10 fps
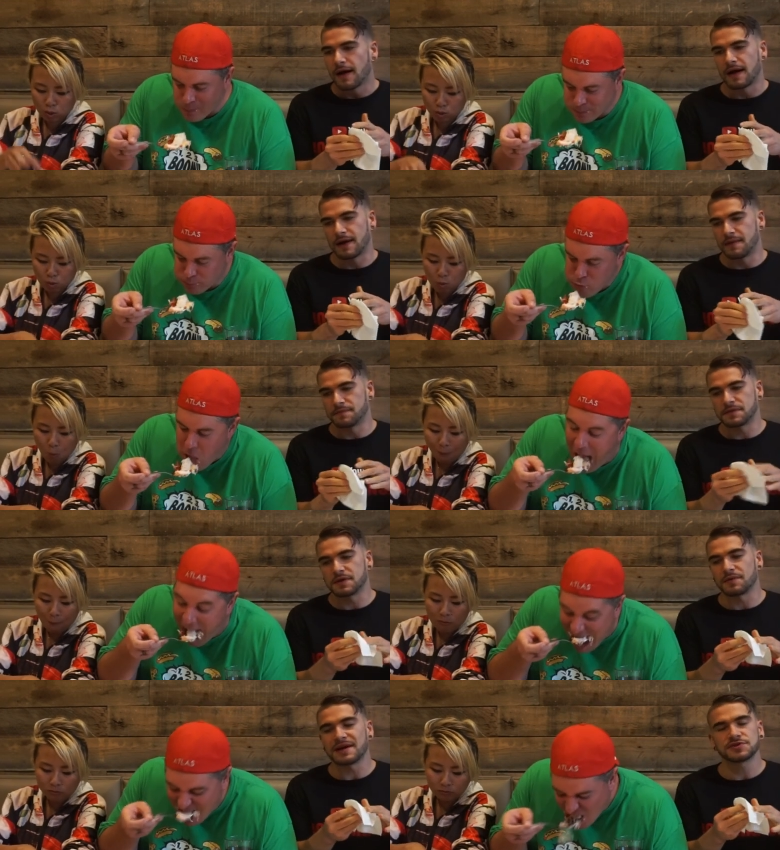Speaker 1: Uh,
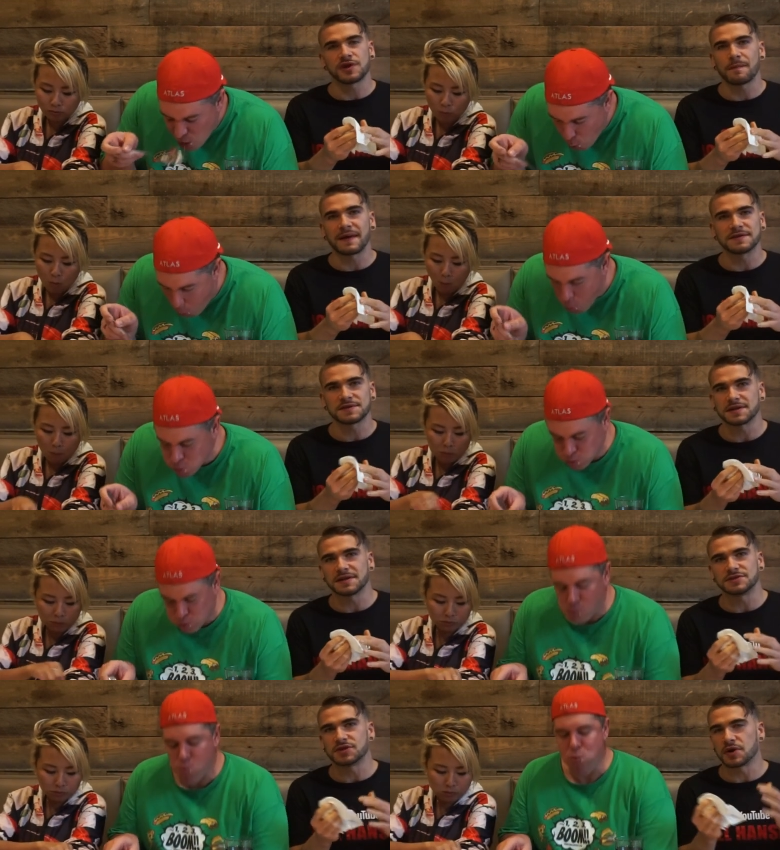the restaurant
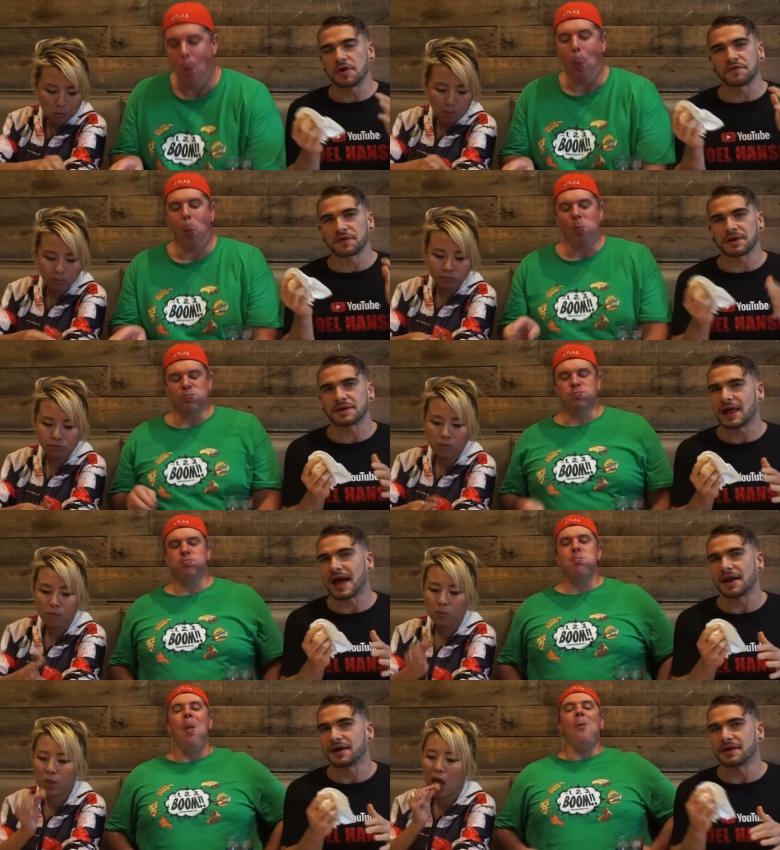basically took over
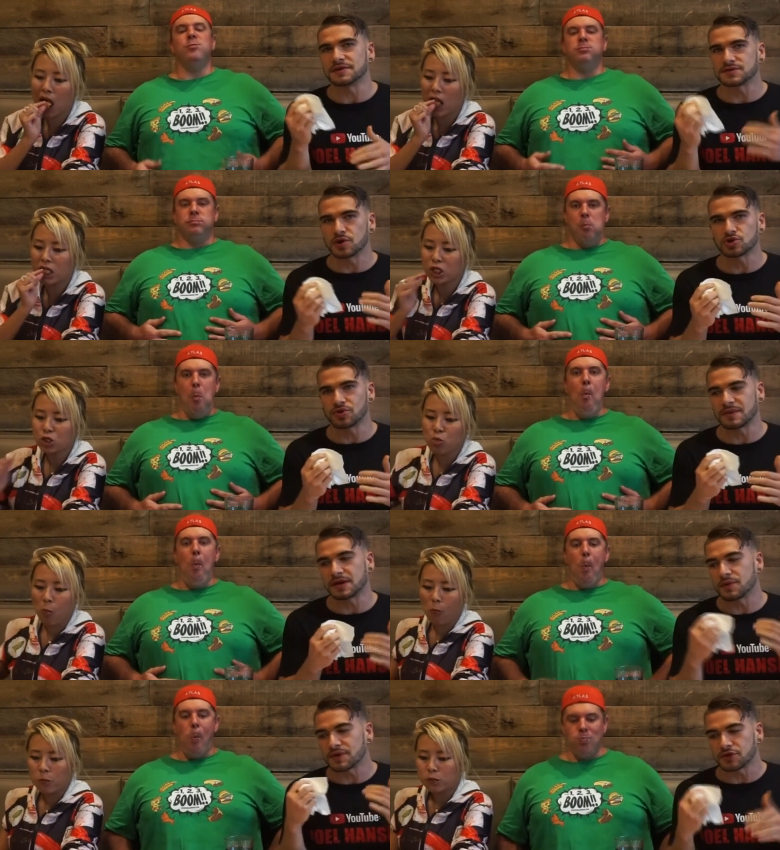Atlanta and the social
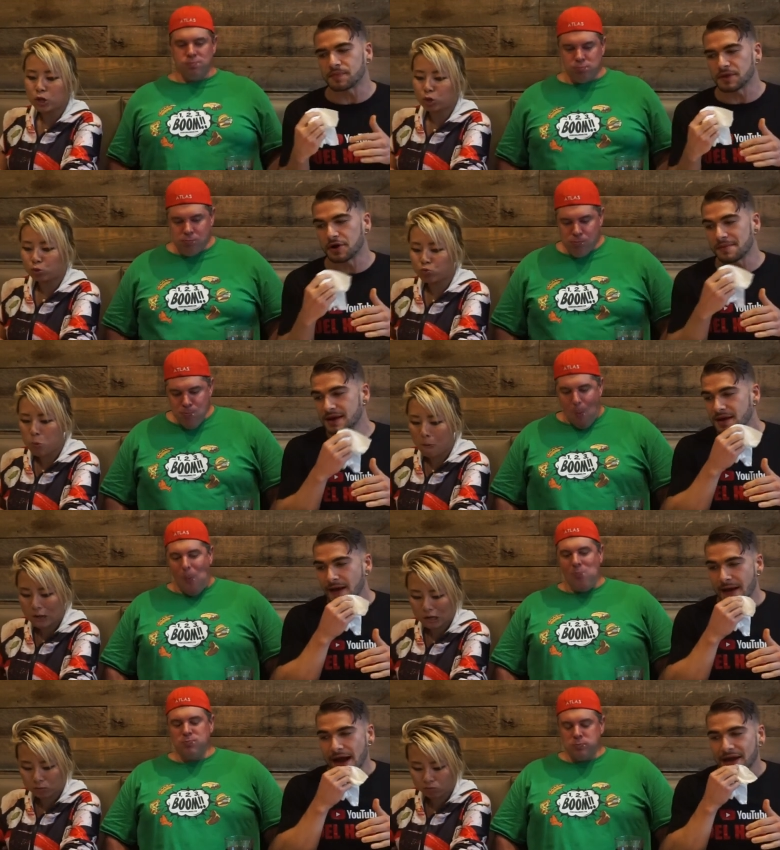media with their pyramid.
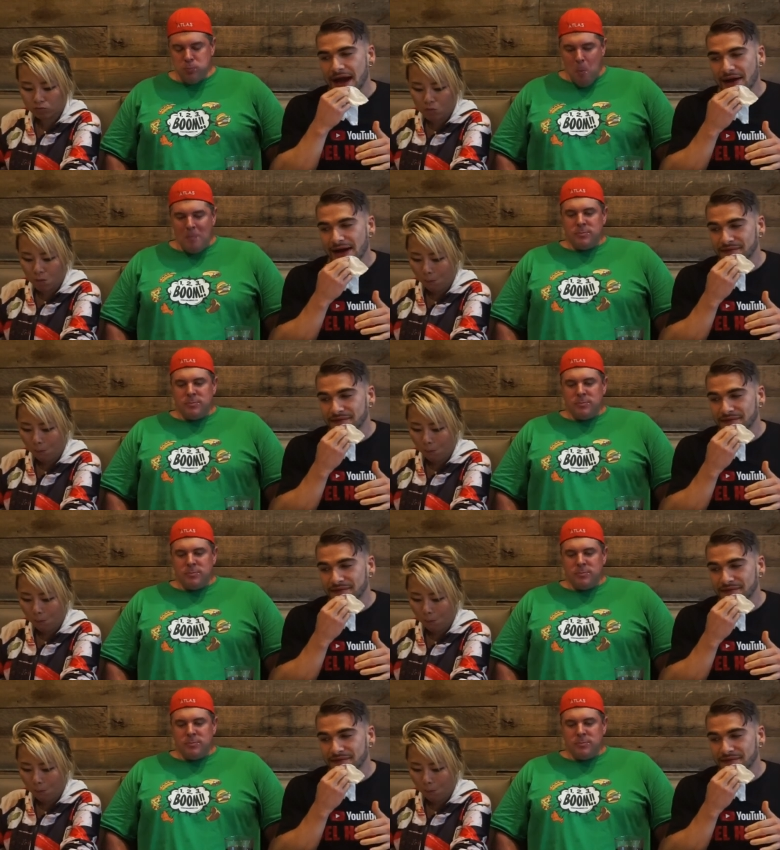And now